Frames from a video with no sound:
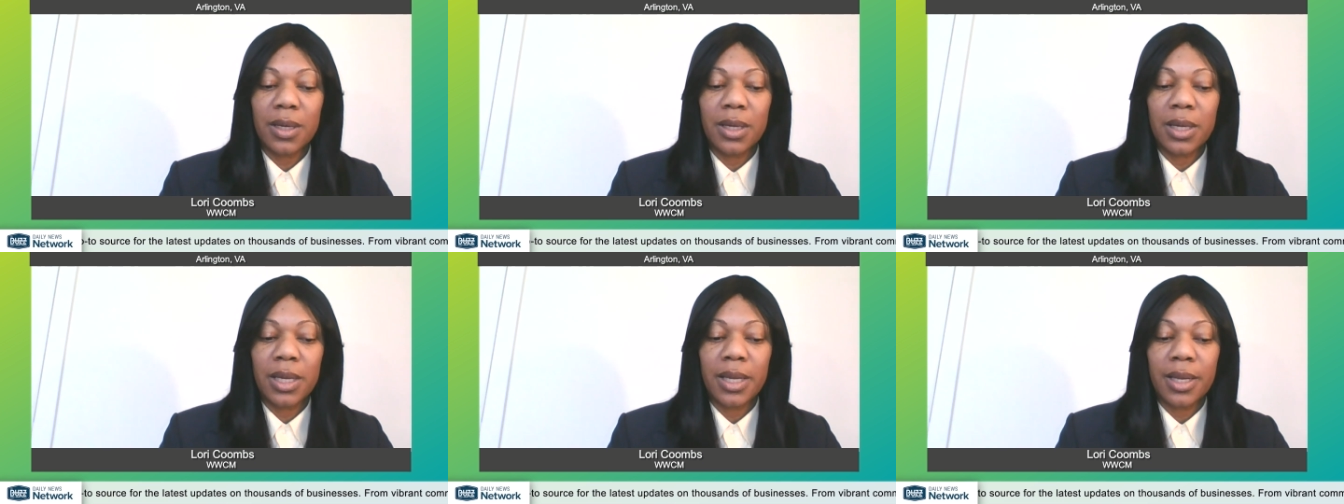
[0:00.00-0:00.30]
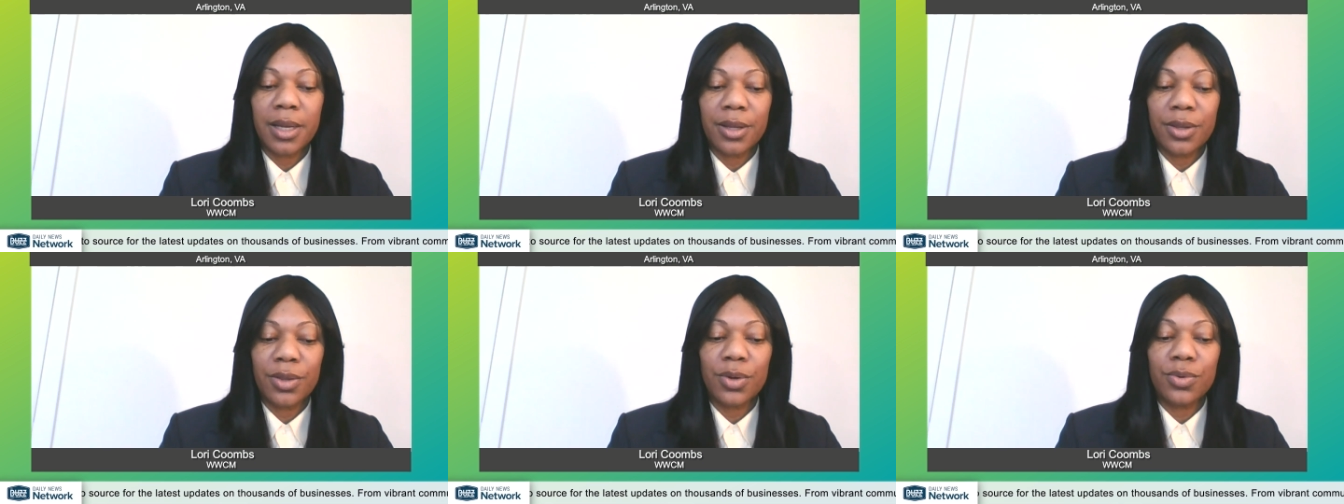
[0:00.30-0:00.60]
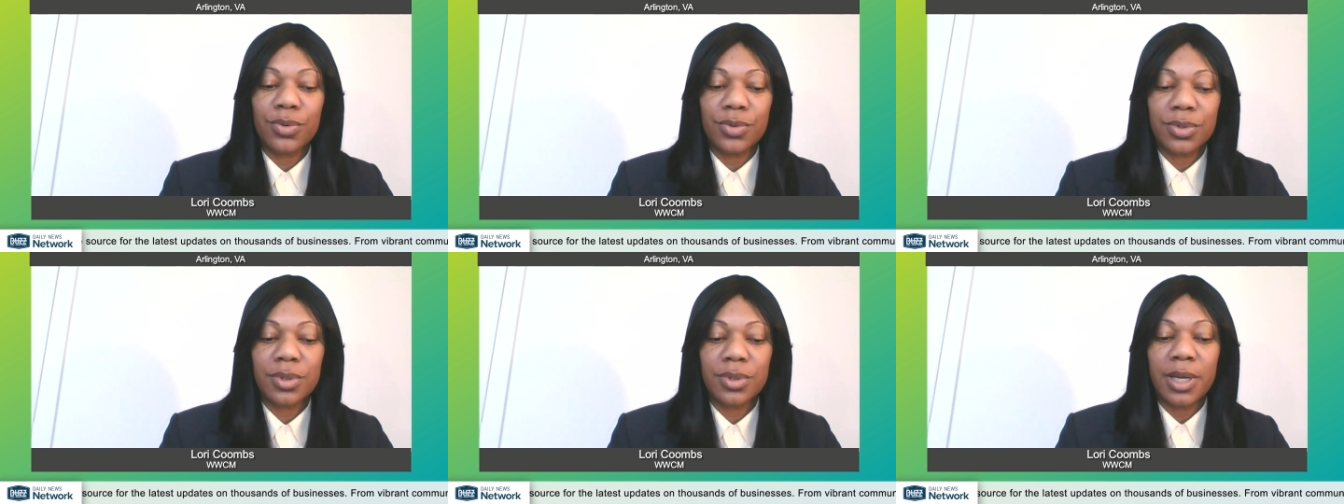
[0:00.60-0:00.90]
and
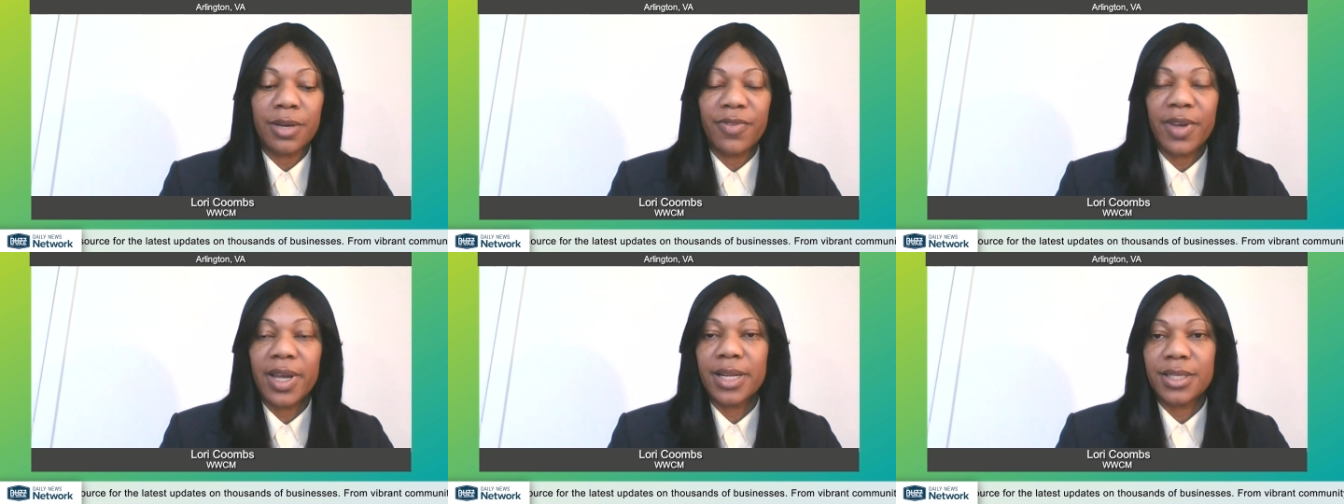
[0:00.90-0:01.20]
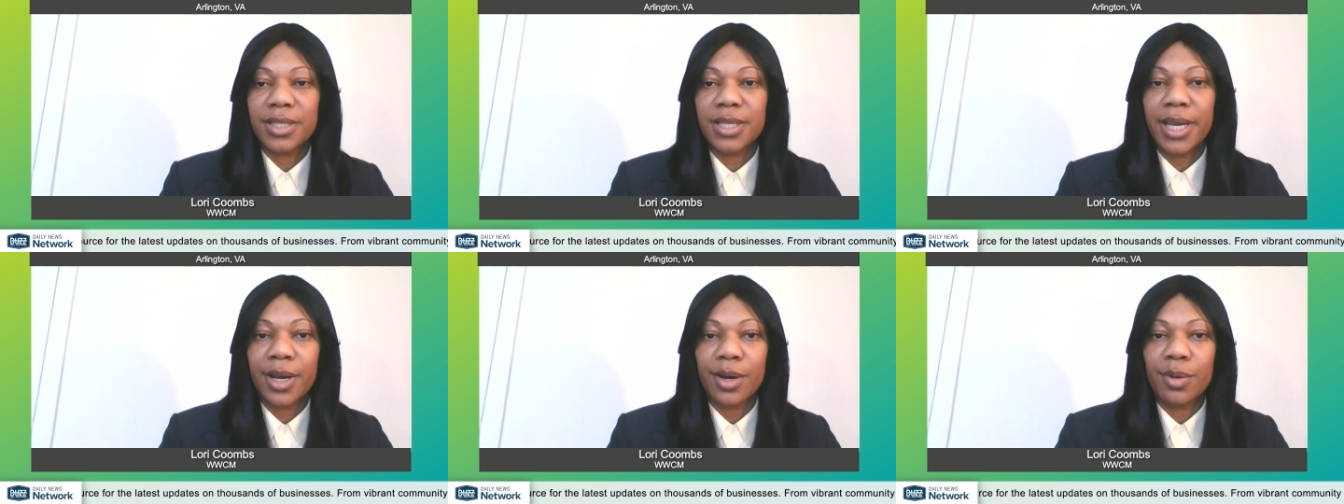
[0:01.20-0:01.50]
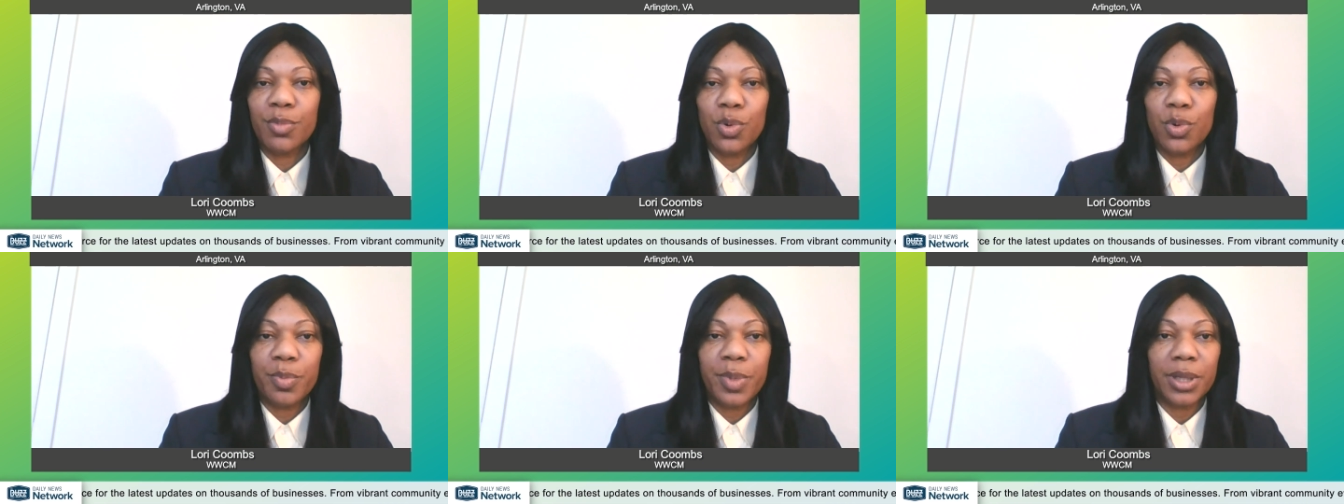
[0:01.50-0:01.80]
those advanced
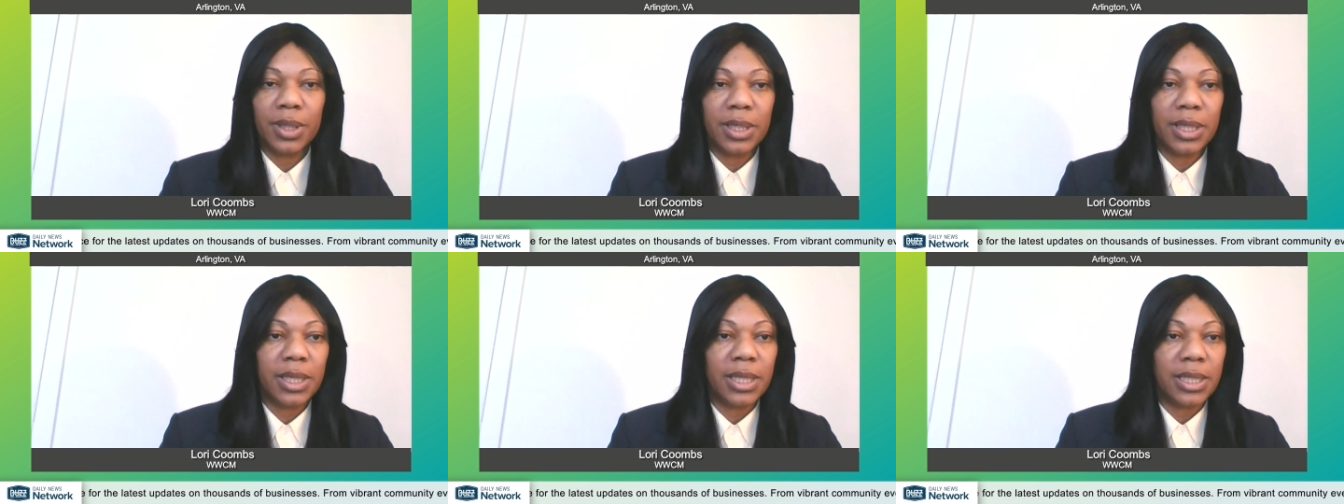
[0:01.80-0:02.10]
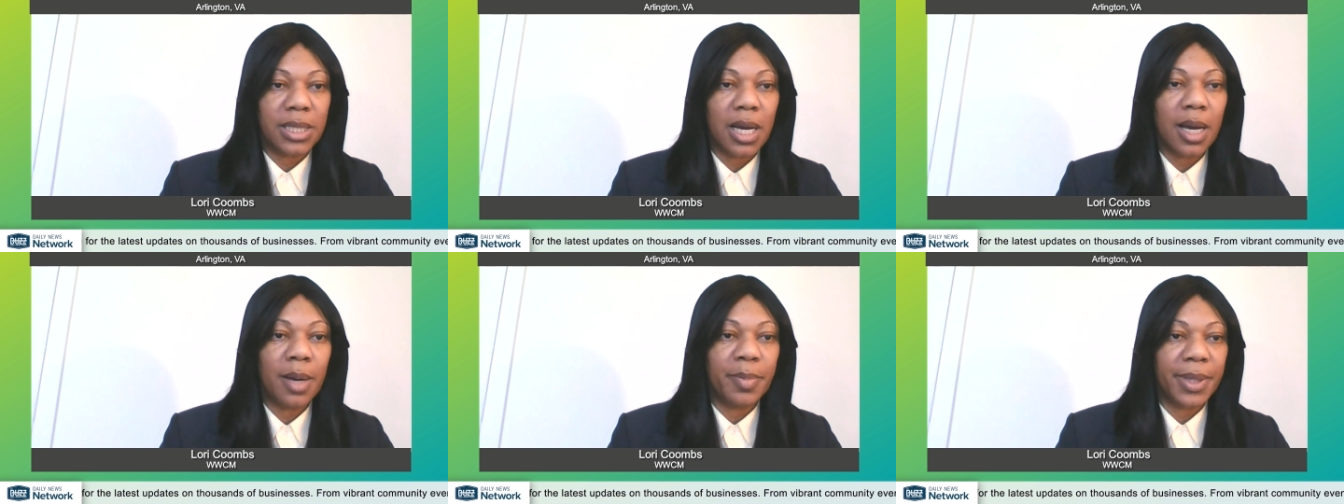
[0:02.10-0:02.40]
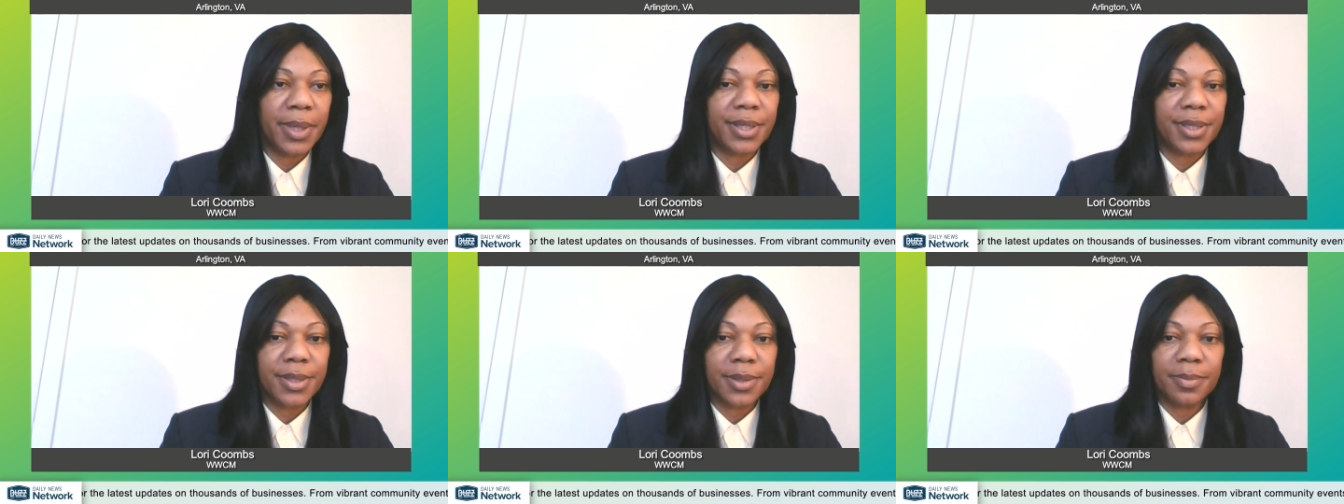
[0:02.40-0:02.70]
air mobility
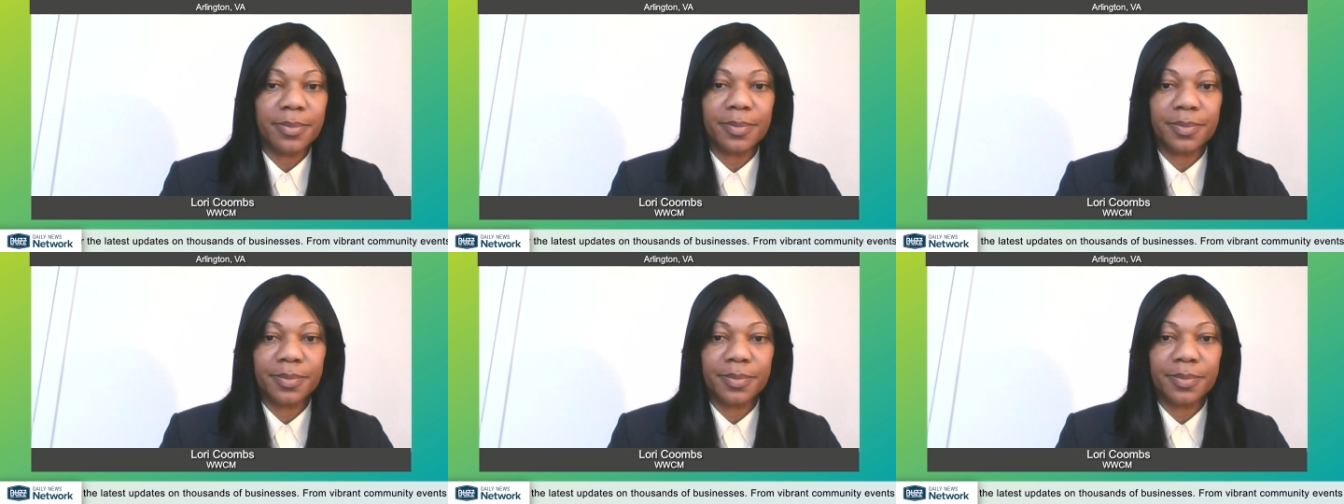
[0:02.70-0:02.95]
topics.